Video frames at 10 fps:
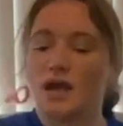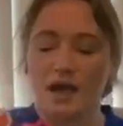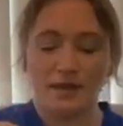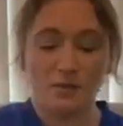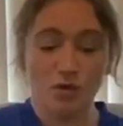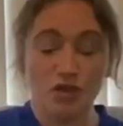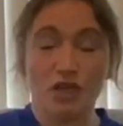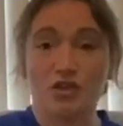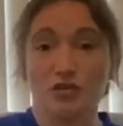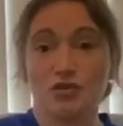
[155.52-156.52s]
And then what you
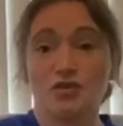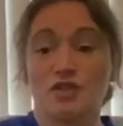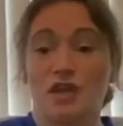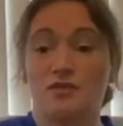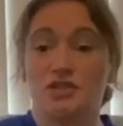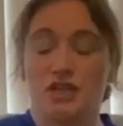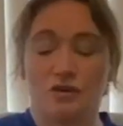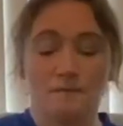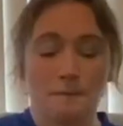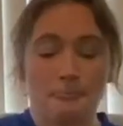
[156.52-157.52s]
can also
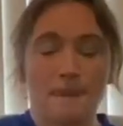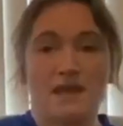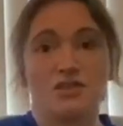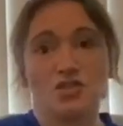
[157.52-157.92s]
do is